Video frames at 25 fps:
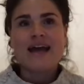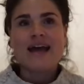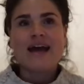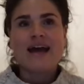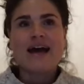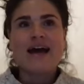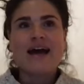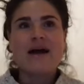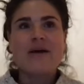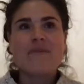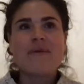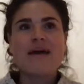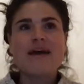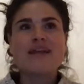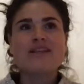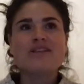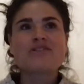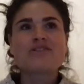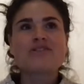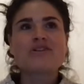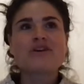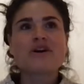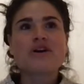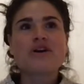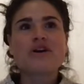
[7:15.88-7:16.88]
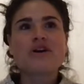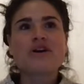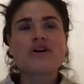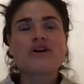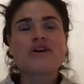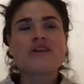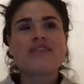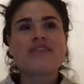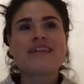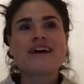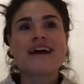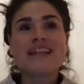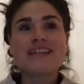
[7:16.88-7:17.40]
And so
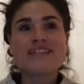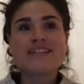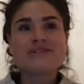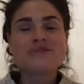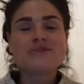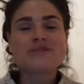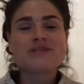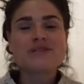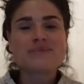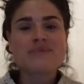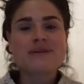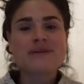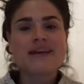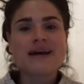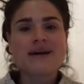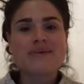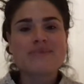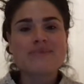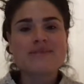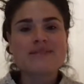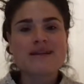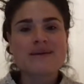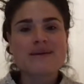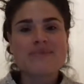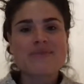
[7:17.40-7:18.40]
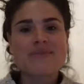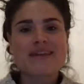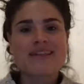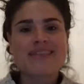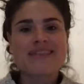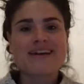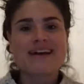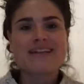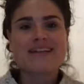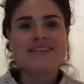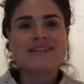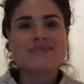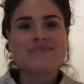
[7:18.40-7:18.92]
that's also become something
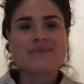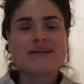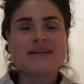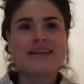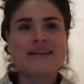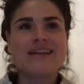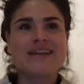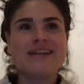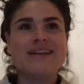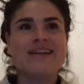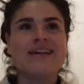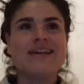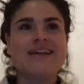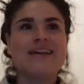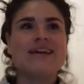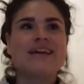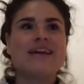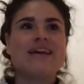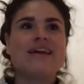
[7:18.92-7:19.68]
that's been